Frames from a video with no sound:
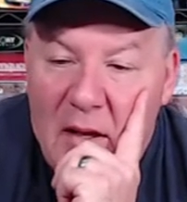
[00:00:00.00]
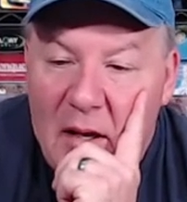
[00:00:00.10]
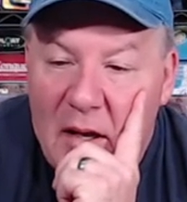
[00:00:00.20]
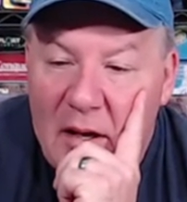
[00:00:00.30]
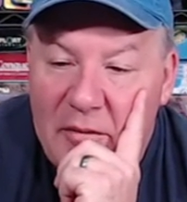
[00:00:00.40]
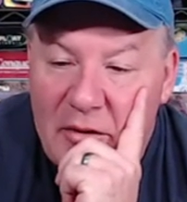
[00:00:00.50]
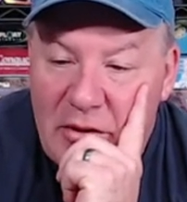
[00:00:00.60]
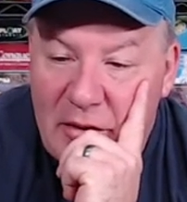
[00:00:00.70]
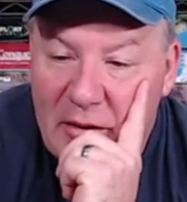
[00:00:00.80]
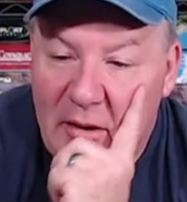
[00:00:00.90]
Uh, for
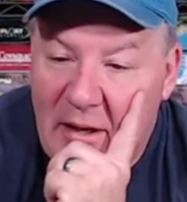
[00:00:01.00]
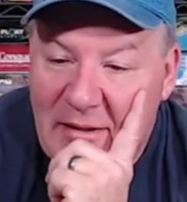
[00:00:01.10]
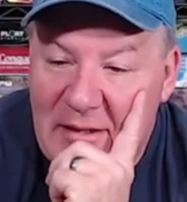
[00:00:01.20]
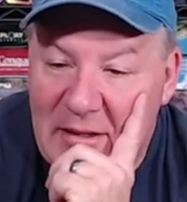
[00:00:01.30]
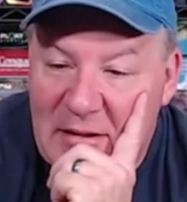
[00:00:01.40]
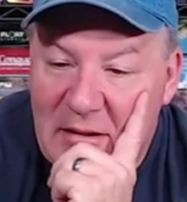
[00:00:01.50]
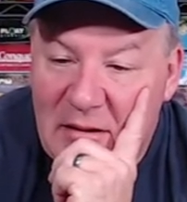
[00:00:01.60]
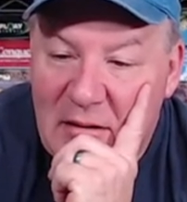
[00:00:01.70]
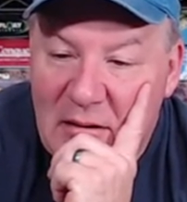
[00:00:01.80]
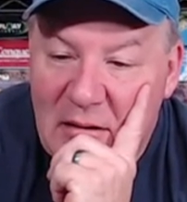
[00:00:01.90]
sure. Alexis,
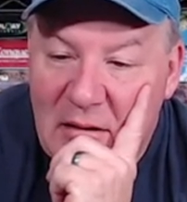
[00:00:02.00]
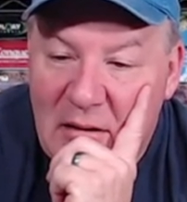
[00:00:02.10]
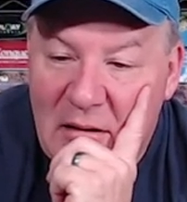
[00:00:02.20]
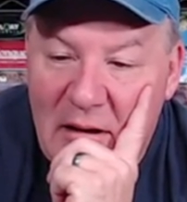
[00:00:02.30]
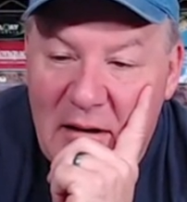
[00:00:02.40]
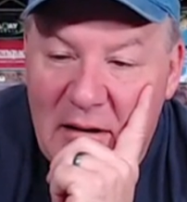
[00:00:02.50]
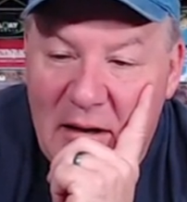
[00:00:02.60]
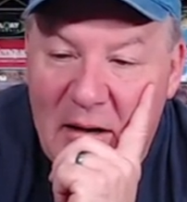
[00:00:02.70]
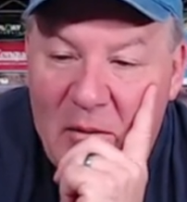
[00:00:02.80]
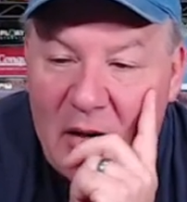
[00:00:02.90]
Clint,
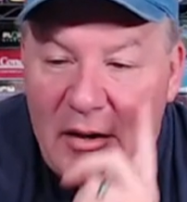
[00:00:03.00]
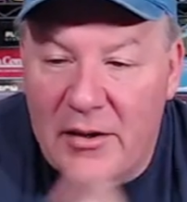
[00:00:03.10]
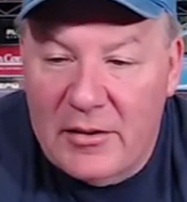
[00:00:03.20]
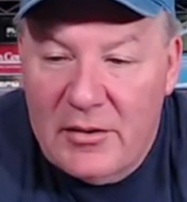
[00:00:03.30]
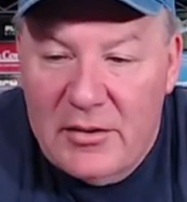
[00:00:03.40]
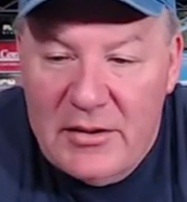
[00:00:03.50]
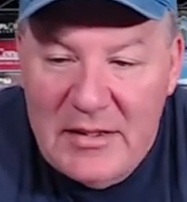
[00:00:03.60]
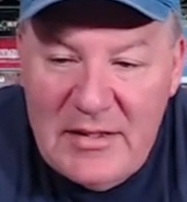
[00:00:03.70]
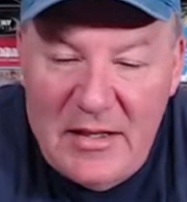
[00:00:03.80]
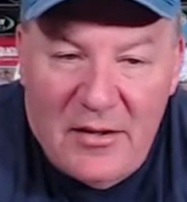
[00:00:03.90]
how are you? Good to
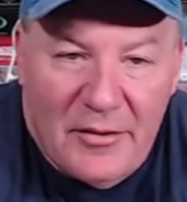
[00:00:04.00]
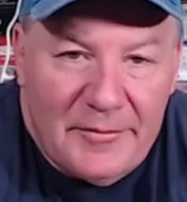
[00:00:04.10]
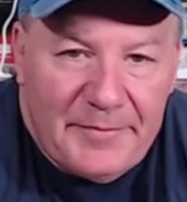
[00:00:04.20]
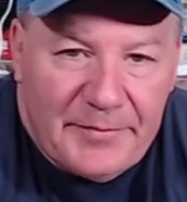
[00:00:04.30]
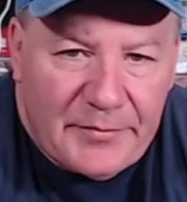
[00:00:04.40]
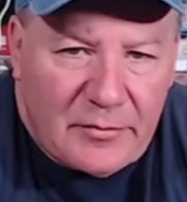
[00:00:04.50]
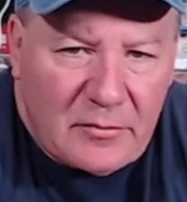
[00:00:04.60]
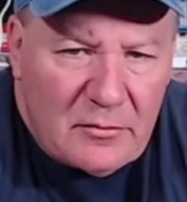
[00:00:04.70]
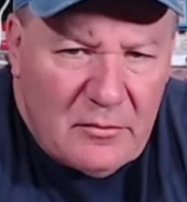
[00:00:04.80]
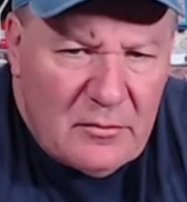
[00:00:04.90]
see you.
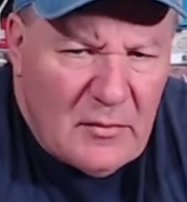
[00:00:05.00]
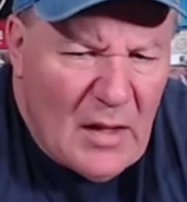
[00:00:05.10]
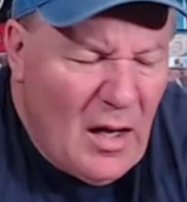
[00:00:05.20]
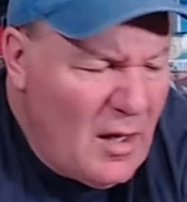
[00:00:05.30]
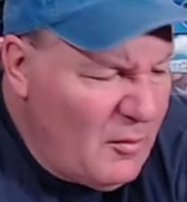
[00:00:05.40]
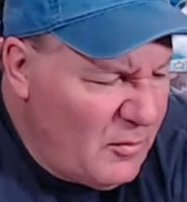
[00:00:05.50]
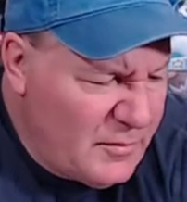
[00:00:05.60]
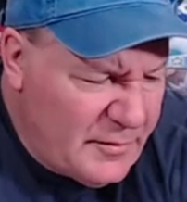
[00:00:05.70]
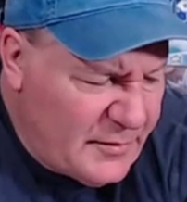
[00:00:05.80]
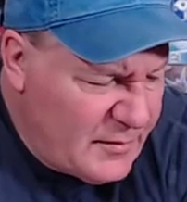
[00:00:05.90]
Uh,
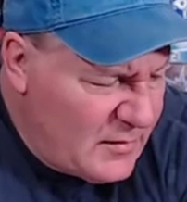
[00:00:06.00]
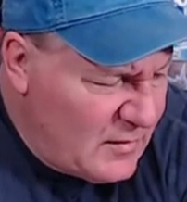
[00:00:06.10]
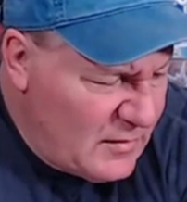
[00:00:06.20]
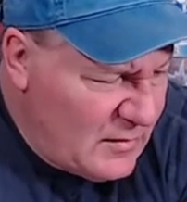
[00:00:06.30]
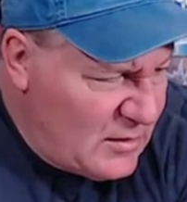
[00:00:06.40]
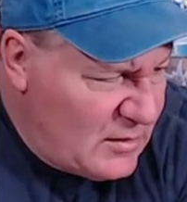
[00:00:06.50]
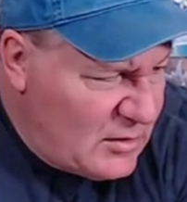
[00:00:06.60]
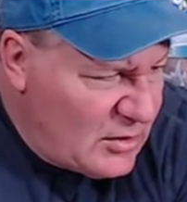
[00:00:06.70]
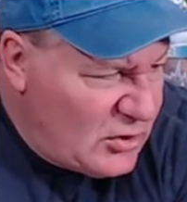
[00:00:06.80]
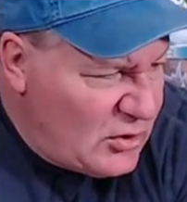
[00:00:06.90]

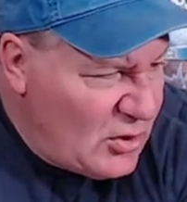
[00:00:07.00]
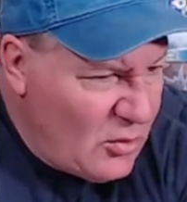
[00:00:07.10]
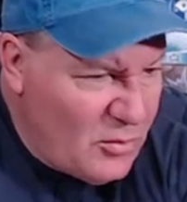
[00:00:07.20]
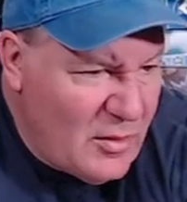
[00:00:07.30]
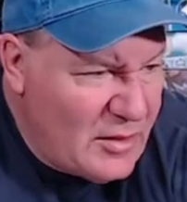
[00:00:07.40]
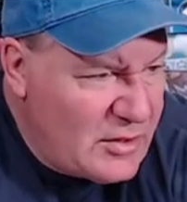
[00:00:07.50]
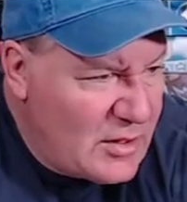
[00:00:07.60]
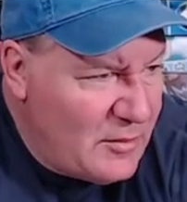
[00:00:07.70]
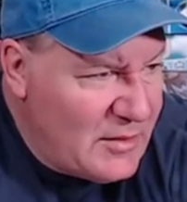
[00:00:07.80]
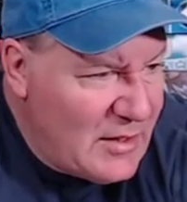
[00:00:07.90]
just so much
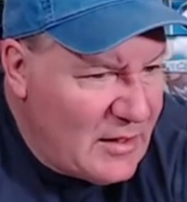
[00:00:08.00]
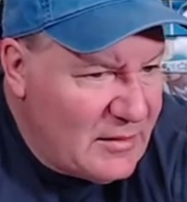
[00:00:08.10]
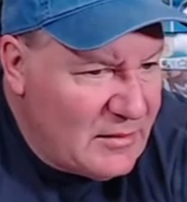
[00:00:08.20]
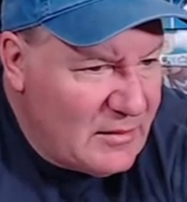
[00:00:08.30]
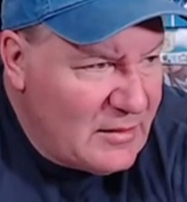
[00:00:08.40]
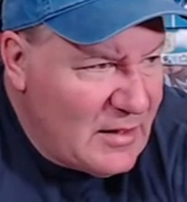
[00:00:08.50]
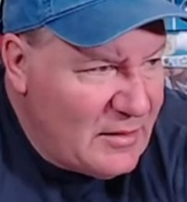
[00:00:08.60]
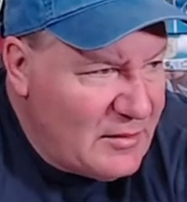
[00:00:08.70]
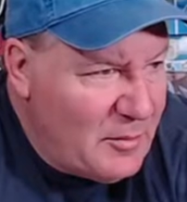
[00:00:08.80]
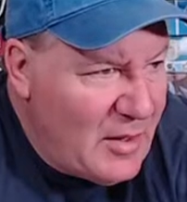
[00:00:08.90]
coming down
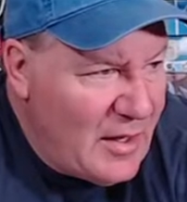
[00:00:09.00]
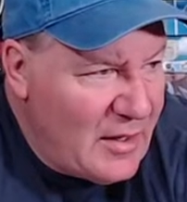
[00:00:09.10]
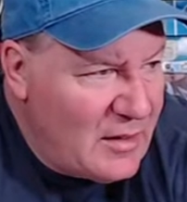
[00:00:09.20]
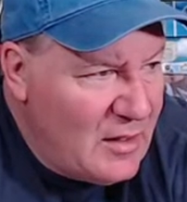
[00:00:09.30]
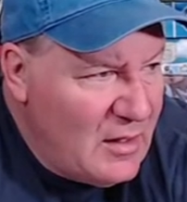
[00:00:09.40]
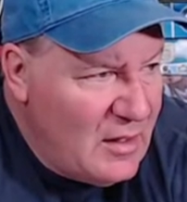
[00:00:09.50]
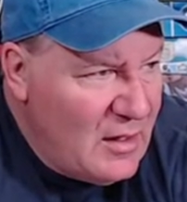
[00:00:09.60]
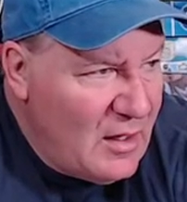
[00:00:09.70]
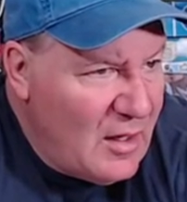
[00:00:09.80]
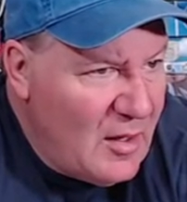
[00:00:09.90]
down the pike,
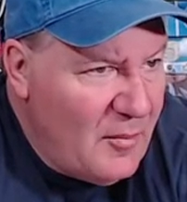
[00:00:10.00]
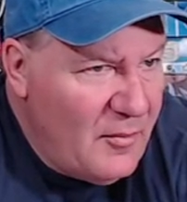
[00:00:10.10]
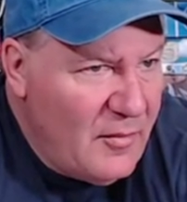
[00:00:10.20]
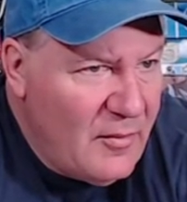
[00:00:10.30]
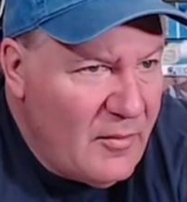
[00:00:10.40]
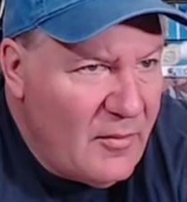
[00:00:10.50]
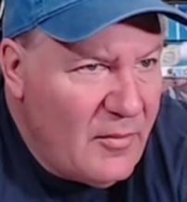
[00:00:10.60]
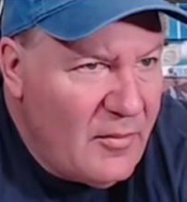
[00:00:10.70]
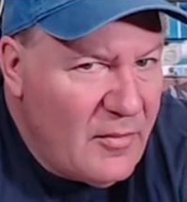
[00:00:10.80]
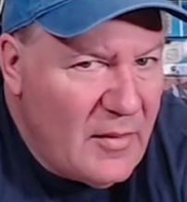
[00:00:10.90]
um,
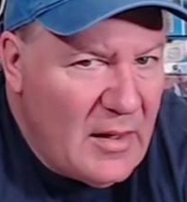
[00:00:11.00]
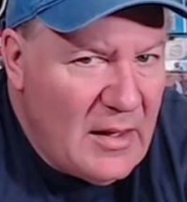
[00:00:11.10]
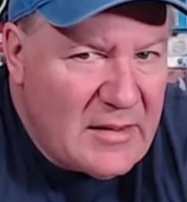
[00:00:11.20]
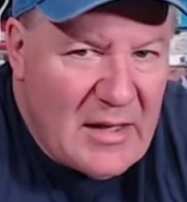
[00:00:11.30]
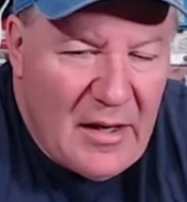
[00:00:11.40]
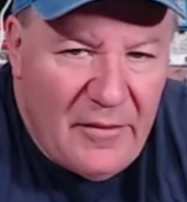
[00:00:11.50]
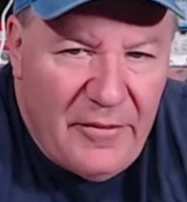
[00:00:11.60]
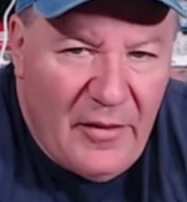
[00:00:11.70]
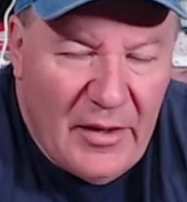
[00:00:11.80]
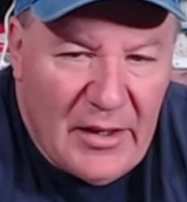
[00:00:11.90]
and it's kind of
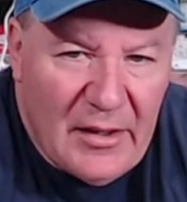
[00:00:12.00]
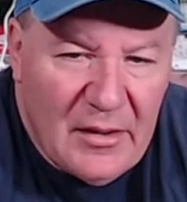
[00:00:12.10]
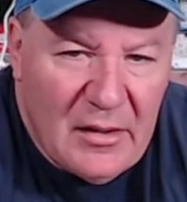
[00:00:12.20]
funny.